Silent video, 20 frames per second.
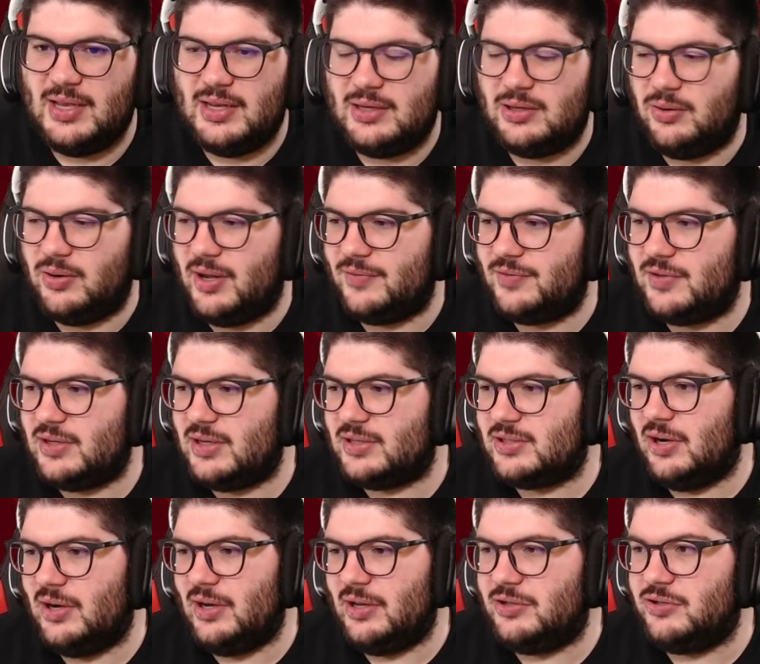don't have to
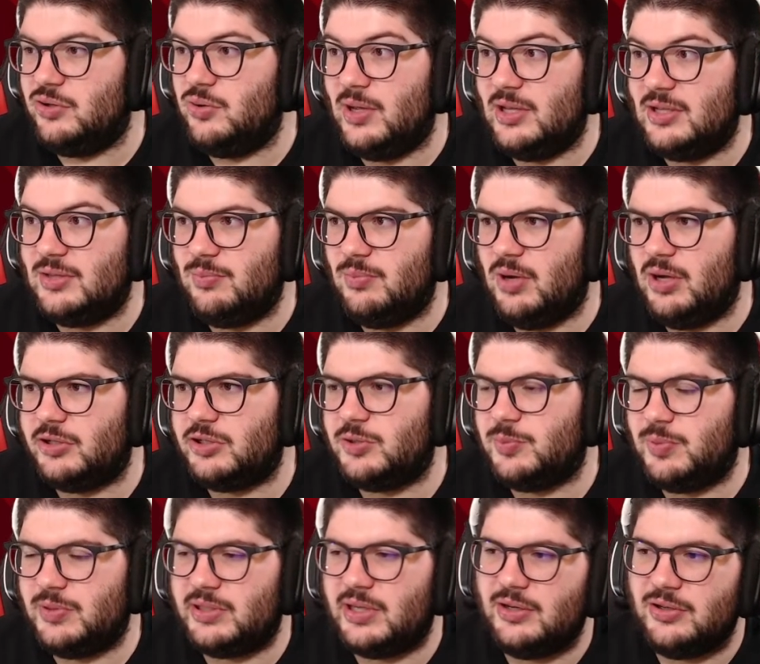necessarily do as much
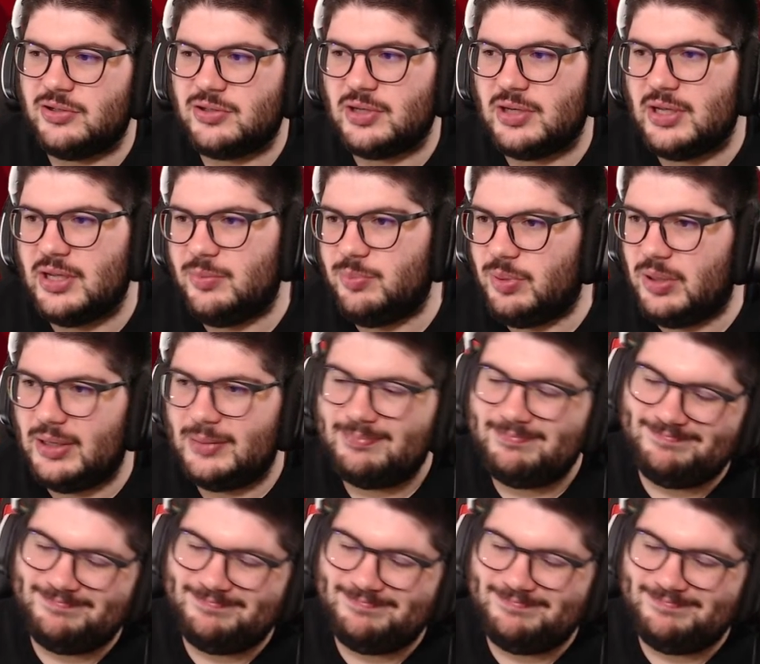potentially, but